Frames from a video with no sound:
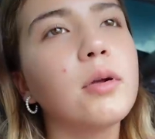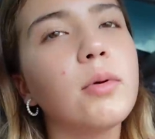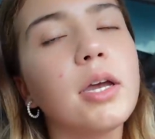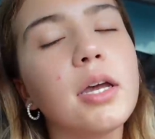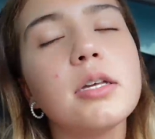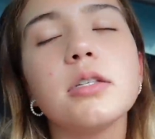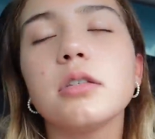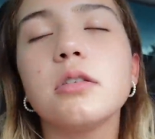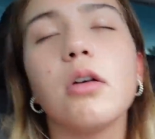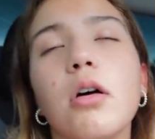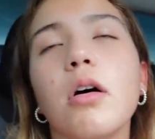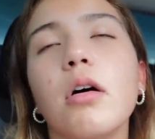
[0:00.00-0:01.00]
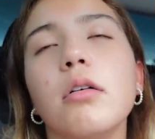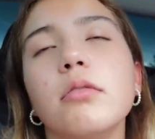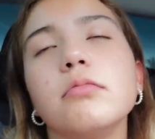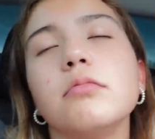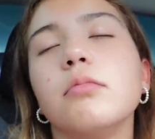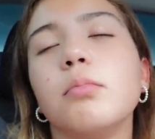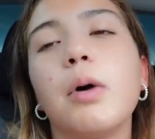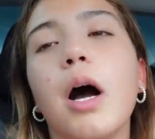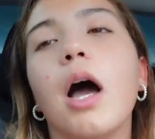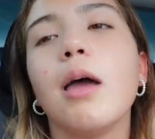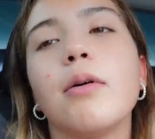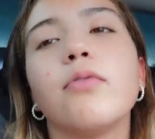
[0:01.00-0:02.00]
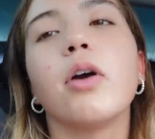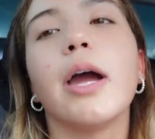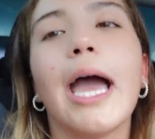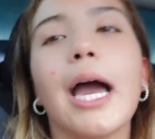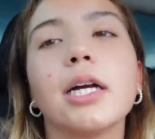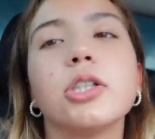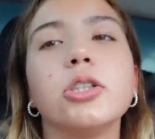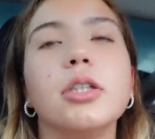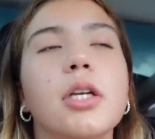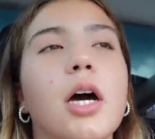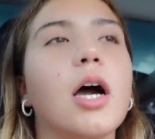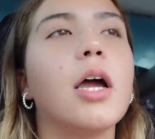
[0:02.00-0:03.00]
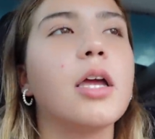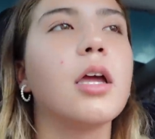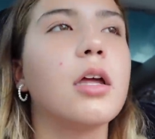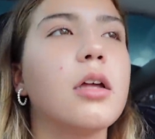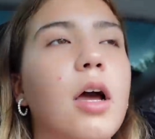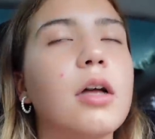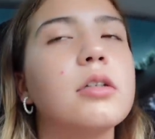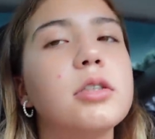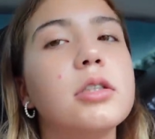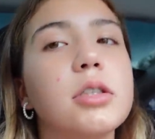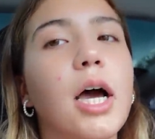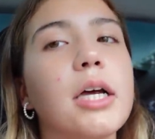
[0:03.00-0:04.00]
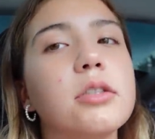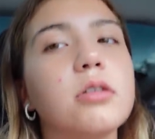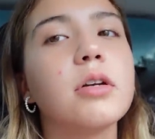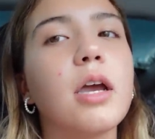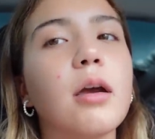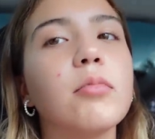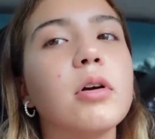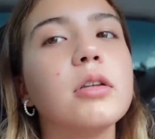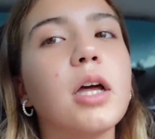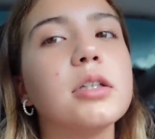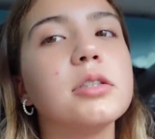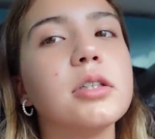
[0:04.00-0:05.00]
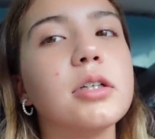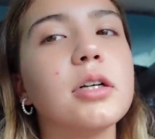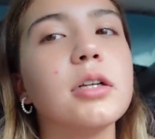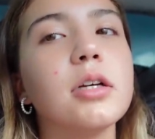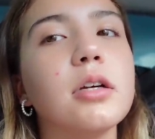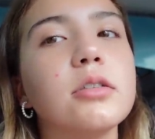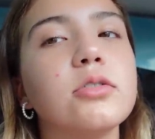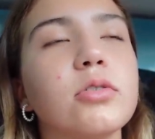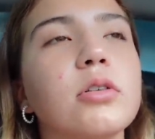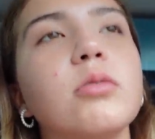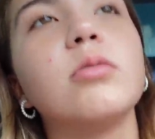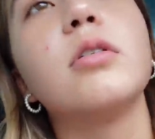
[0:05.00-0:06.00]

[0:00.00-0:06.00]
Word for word: anyways, that's all. Bye before I actually die. Alison dies on camera. That's literally true.